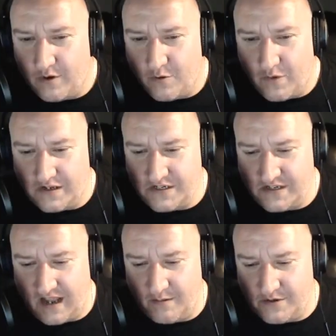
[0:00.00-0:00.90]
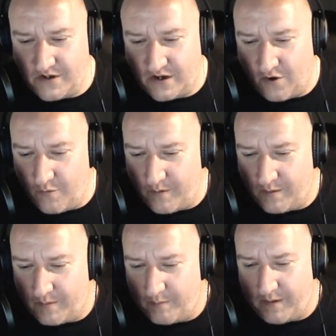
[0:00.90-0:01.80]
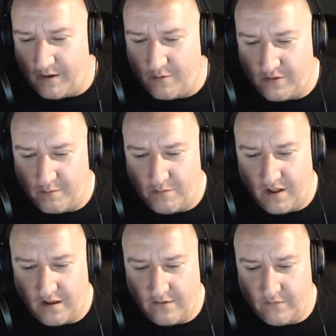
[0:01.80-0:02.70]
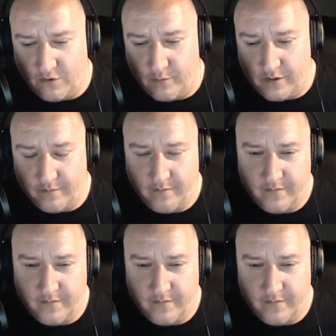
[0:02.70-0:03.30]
to watch Thomas open up a beer with a block of aluminum.